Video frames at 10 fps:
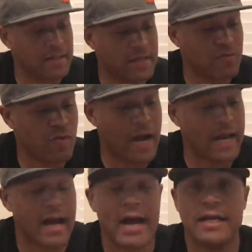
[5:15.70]
the
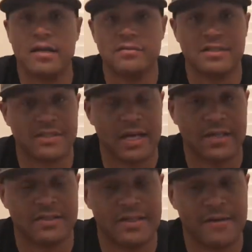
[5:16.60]
ride height of the stock
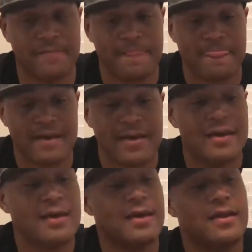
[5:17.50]
seat.
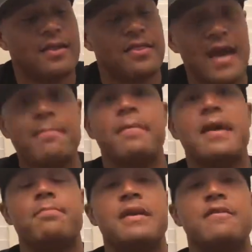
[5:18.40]
That may
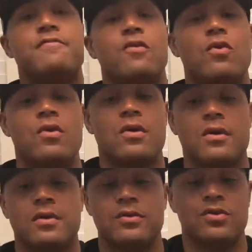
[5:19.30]
be for
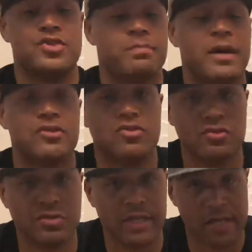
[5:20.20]
your
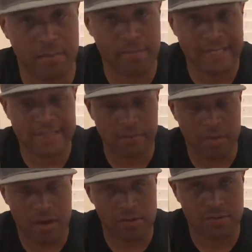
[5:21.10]
specials and your basic
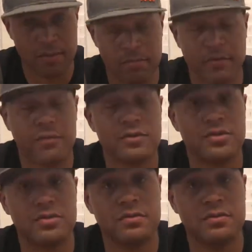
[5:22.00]
models. But for the
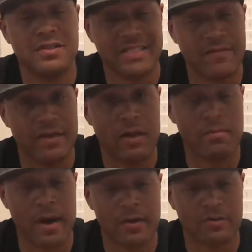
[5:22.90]
CVO
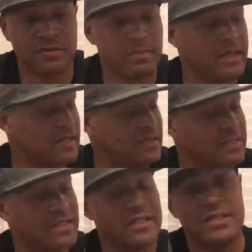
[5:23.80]
models, because the
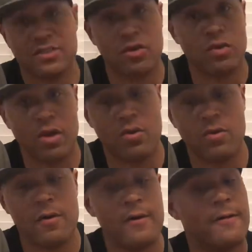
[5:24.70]
seat is so
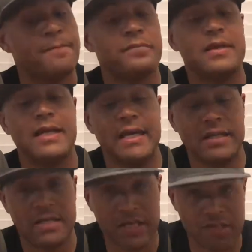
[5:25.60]
low,
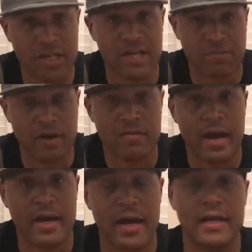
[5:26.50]
it did change my
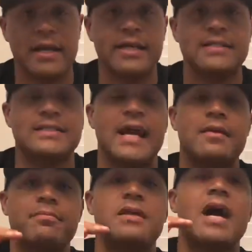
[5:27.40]
ride height. It
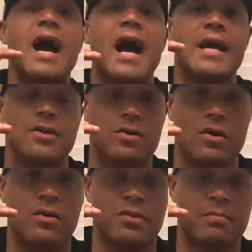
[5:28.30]
sat me higher
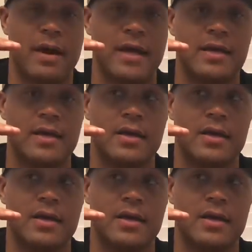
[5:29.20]
on the bike,